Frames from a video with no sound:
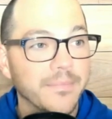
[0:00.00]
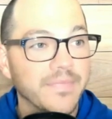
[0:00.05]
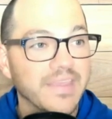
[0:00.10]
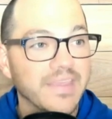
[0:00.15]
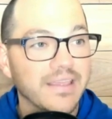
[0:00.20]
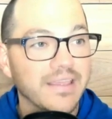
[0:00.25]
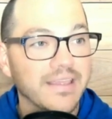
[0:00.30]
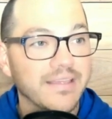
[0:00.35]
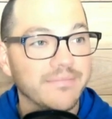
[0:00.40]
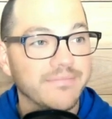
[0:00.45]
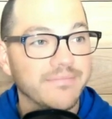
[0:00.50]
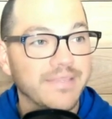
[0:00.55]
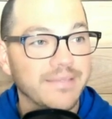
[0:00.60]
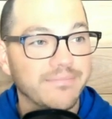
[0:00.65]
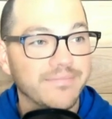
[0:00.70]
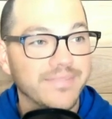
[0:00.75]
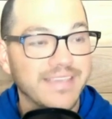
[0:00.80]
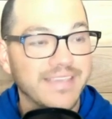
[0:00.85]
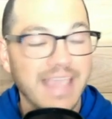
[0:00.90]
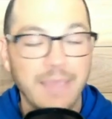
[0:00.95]
he
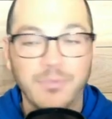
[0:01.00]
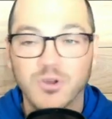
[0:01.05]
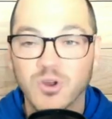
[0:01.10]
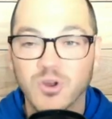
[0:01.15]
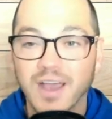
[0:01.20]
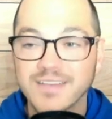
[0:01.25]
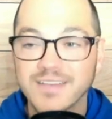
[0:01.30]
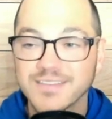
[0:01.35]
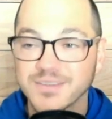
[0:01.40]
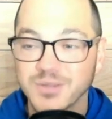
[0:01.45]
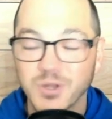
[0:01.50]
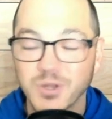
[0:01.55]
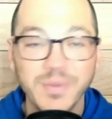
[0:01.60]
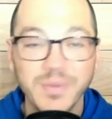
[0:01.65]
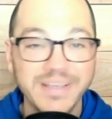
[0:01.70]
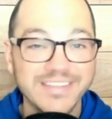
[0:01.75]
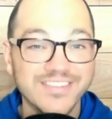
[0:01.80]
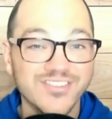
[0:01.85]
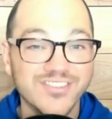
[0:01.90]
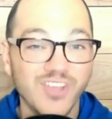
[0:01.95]
came across a little
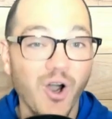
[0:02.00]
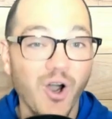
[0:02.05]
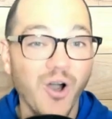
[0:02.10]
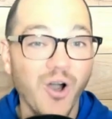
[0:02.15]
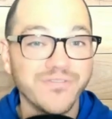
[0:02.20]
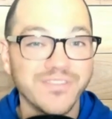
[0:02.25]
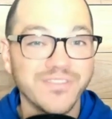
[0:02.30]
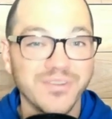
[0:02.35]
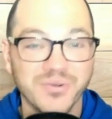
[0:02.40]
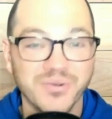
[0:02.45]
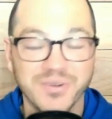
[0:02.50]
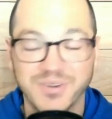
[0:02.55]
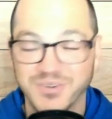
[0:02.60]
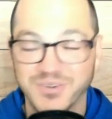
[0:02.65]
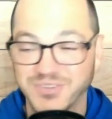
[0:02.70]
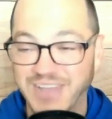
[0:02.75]
bit soft or